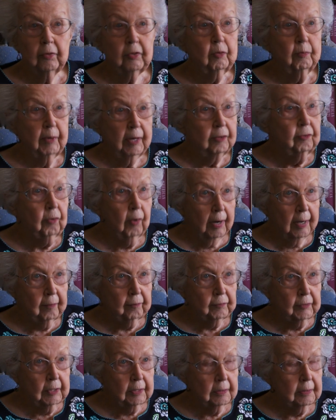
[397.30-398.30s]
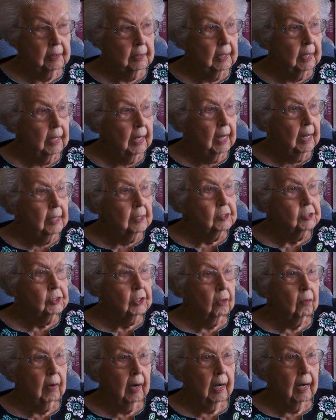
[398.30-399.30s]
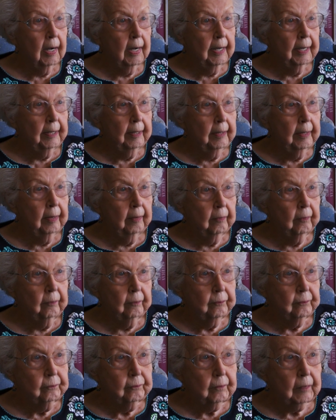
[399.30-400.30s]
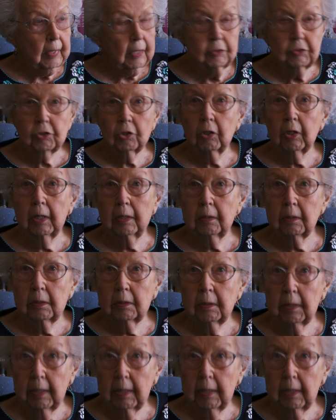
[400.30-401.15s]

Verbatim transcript: than to be drafted. So I um, joined the